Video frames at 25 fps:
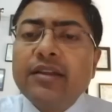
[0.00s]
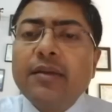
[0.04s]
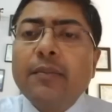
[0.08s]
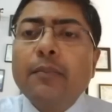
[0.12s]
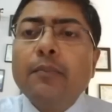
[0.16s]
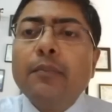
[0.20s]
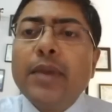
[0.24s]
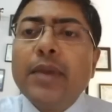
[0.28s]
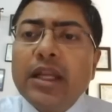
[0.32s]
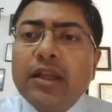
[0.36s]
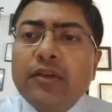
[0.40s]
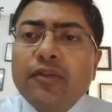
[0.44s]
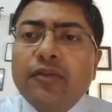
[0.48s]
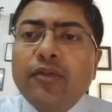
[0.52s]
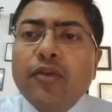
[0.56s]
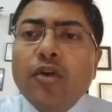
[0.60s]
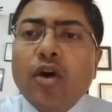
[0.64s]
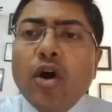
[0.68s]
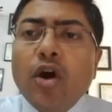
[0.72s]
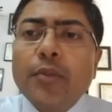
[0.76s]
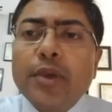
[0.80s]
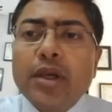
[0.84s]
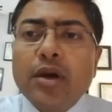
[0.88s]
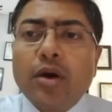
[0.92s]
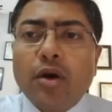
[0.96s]
milk
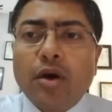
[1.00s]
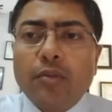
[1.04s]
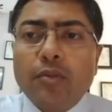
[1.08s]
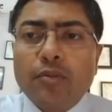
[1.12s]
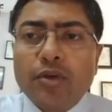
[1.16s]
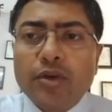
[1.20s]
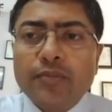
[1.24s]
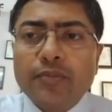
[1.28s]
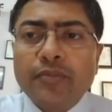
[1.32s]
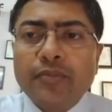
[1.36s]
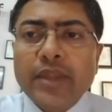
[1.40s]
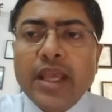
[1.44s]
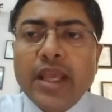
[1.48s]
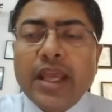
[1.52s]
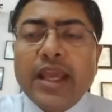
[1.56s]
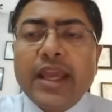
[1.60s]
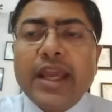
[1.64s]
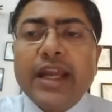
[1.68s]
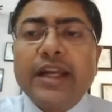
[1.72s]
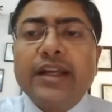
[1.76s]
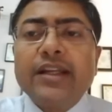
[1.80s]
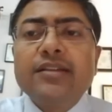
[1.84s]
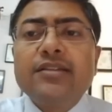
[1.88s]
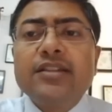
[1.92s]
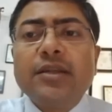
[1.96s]
forming hormone.
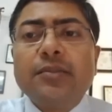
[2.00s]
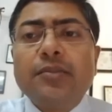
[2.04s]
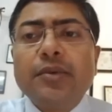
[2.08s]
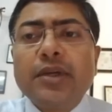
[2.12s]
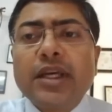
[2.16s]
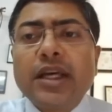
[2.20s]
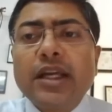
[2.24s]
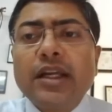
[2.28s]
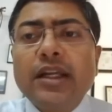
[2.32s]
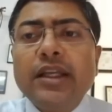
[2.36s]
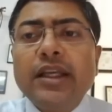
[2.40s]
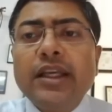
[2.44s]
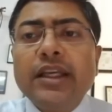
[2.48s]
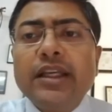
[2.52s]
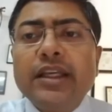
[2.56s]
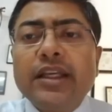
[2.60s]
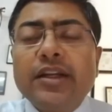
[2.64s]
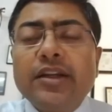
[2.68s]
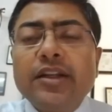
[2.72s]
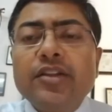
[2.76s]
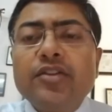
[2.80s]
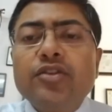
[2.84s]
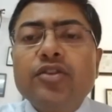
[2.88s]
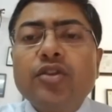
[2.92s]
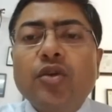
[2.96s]
It is typically
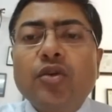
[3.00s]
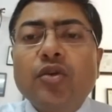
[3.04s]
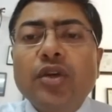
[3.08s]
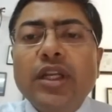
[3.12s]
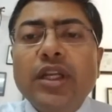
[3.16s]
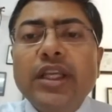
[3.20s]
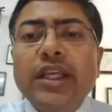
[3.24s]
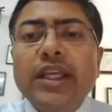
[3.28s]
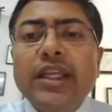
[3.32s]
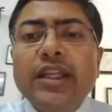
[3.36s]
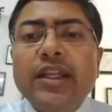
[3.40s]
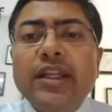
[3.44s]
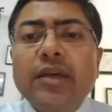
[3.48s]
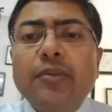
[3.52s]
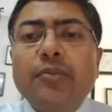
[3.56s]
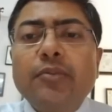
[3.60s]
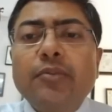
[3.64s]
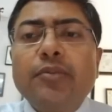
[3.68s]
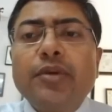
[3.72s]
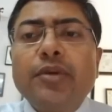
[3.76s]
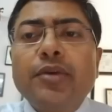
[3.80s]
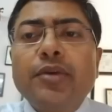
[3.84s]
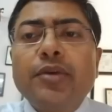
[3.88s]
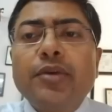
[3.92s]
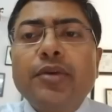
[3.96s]
increased only in a
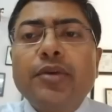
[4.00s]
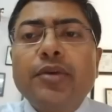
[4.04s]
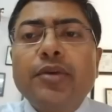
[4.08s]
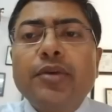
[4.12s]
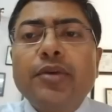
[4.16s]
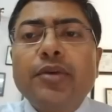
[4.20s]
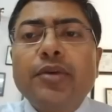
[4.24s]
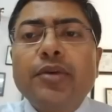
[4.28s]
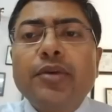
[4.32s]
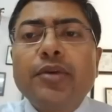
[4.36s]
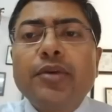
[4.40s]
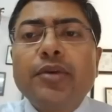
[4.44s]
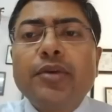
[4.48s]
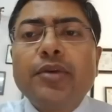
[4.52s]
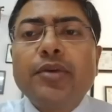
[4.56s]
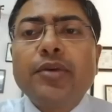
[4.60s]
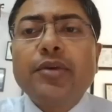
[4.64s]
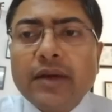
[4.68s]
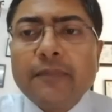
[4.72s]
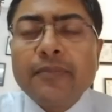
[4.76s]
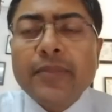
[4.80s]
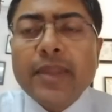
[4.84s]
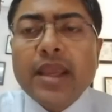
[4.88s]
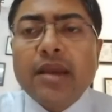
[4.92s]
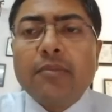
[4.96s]
breastfeeding
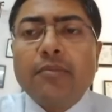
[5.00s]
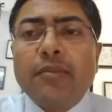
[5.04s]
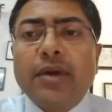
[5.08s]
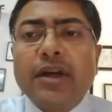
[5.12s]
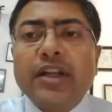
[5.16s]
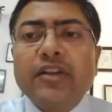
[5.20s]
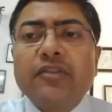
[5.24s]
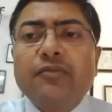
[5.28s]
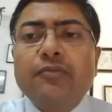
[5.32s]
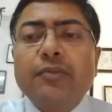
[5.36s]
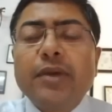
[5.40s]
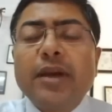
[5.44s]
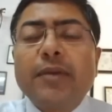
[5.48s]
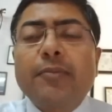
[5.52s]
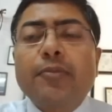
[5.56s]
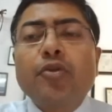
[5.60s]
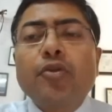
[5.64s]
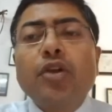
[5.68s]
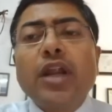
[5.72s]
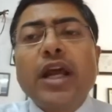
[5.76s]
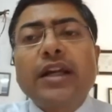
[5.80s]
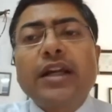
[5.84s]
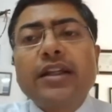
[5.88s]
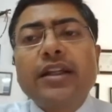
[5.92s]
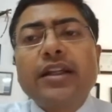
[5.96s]
mother. But if my
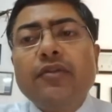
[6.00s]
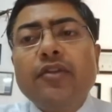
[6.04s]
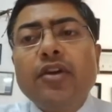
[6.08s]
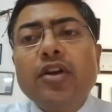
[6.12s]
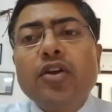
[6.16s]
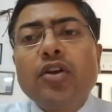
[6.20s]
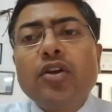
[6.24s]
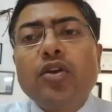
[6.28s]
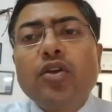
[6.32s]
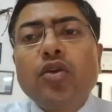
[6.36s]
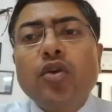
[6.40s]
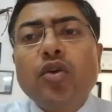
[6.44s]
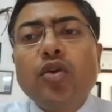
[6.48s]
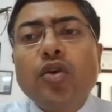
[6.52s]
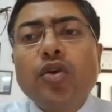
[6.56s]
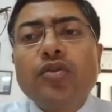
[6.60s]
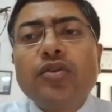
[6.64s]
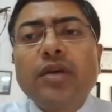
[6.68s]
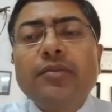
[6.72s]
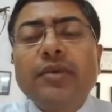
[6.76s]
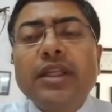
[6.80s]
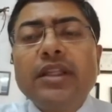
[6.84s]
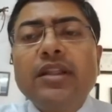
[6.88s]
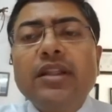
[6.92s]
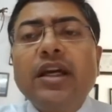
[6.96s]
prolactin level goes
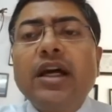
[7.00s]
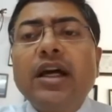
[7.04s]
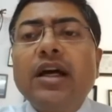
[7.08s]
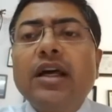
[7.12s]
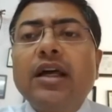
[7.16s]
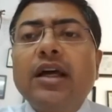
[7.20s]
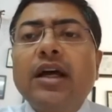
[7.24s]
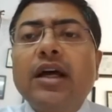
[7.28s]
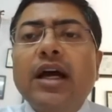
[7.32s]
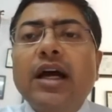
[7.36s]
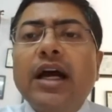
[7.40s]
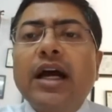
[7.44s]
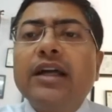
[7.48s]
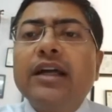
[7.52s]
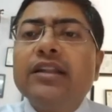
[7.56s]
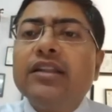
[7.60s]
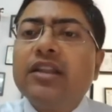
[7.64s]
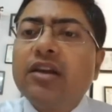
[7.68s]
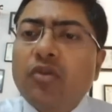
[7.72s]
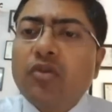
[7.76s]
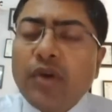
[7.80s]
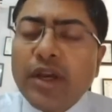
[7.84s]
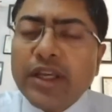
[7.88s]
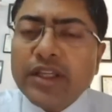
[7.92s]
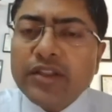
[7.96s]
up in the
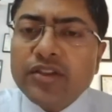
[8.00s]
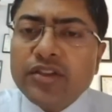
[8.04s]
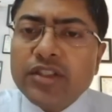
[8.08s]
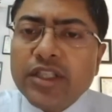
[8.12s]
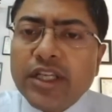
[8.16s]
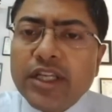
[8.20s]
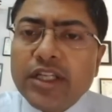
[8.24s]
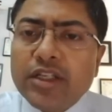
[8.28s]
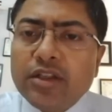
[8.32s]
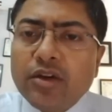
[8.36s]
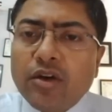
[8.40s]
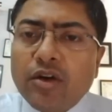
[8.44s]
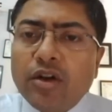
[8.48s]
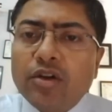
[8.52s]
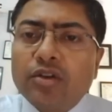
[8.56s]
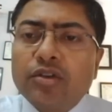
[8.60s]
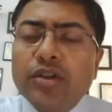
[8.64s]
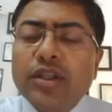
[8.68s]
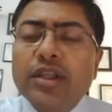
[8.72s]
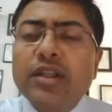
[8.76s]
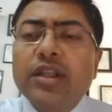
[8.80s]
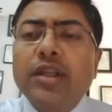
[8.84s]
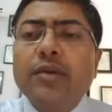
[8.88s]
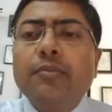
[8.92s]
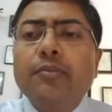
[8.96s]
otherwise state,
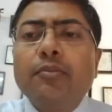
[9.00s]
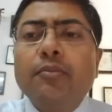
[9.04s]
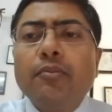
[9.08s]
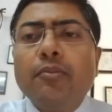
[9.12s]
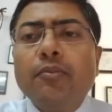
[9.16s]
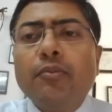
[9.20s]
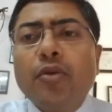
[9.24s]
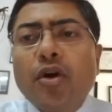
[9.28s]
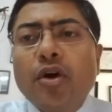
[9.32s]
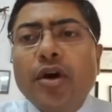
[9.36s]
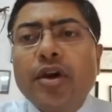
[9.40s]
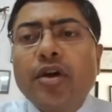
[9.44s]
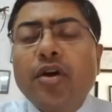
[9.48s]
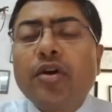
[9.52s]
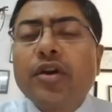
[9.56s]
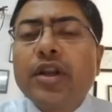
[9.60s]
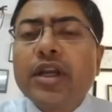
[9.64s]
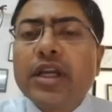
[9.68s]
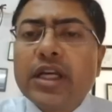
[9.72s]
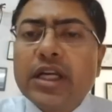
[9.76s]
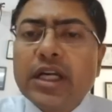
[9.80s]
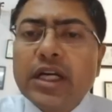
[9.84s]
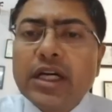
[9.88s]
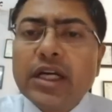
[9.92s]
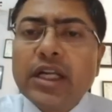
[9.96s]
also in a boy or a
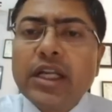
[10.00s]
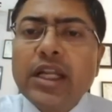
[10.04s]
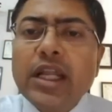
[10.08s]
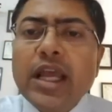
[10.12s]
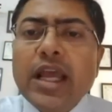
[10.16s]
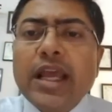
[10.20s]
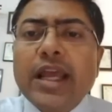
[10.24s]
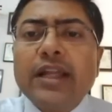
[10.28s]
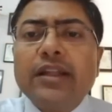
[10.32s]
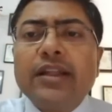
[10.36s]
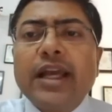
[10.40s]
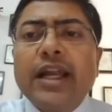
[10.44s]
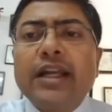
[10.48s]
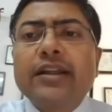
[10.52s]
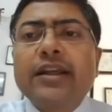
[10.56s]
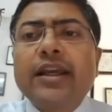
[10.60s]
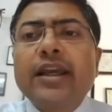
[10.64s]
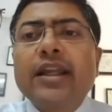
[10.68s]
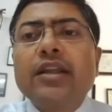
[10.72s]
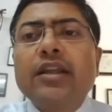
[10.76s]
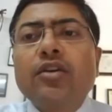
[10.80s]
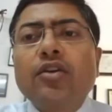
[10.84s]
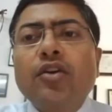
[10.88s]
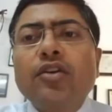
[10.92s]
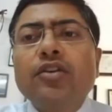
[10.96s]
girl, that
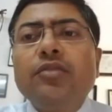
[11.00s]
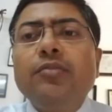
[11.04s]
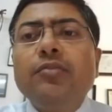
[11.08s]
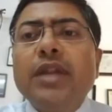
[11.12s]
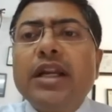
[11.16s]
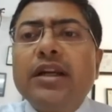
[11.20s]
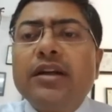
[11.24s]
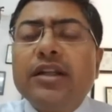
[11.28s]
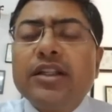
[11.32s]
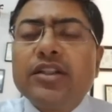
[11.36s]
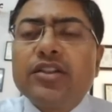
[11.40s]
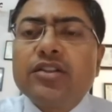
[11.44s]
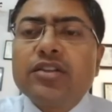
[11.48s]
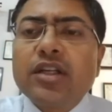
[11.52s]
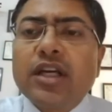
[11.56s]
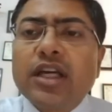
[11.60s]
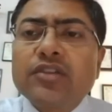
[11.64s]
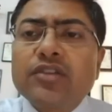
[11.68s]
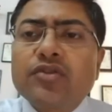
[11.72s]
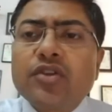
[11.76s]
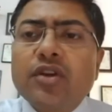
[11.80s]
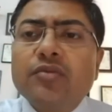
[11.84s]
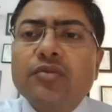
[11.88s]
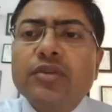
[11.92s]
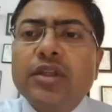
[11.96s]
can cause milk
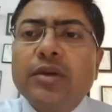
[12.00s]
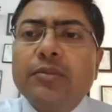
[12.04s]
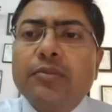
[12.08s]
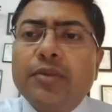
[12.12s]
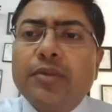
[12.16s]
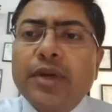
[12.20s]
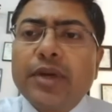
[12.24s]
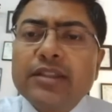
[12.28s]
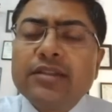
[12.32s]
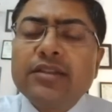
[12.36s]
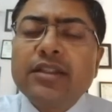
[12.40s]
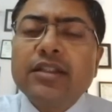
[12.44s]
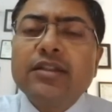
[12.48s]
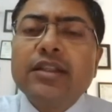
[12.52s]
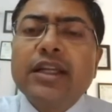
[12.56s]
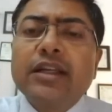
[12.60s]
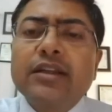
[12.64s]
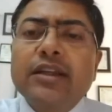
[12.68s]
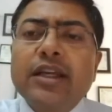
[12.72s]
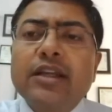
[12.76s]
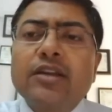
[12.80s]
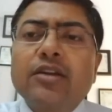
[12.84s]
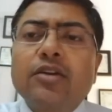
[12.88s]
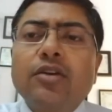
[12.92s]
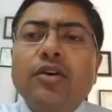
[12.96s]
discharge from the breast,
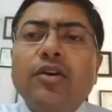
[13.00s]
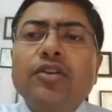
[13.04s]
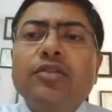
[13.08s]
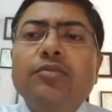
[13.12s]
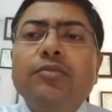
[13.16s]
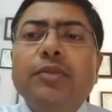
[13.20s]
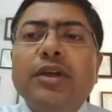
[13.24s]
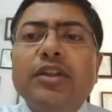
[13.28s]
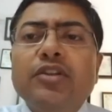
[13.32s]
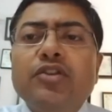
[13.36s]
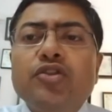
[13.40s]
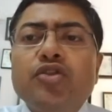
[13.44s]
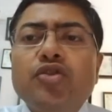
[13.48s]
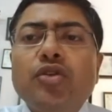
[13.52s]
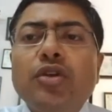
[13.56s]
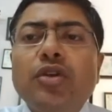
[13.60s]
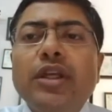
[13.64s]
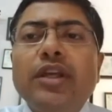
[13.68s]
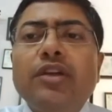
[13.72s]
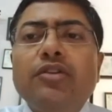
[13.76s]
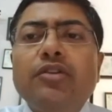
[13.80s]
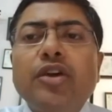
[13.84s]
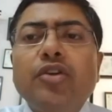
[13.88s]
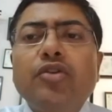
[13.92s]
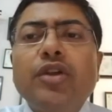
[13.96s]
that can cause
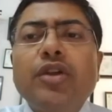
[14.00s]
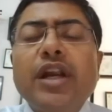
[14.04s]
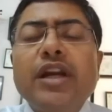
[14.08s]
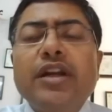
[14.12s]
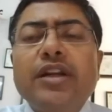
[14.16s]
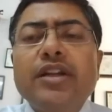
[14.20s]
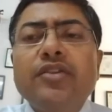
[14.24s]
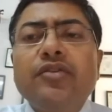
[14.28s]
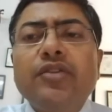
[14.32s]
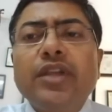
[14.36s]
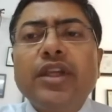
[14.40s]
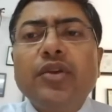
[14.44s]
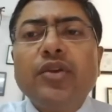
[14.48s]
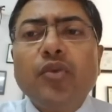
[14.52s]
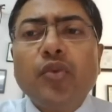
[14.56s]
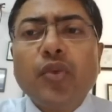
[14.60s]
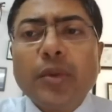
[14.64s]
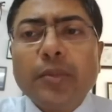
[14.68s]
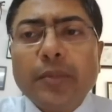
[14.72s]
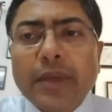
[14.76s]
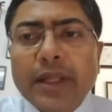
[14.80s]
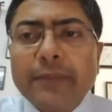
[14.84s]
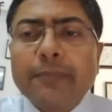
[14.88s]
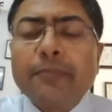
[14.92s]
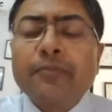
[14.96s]
menstrual irregularities in
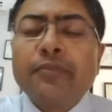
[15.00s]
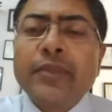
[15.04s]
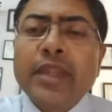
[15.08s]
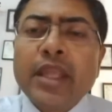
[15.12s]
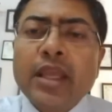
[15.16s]
women.